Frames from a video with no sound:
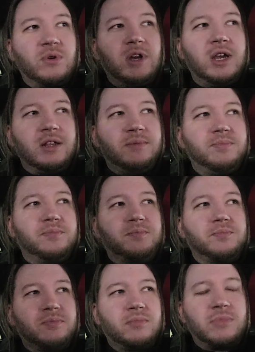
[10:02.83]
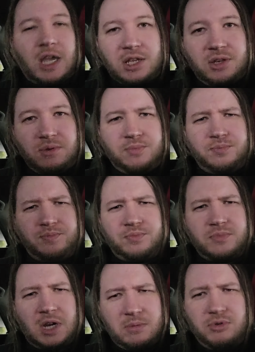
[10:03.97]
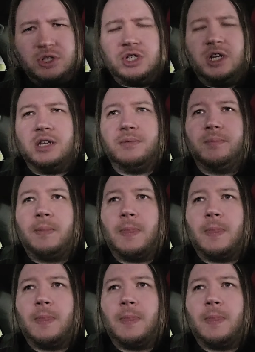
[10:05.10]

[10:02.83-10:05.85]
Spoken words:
created, thank you. I appreciate it.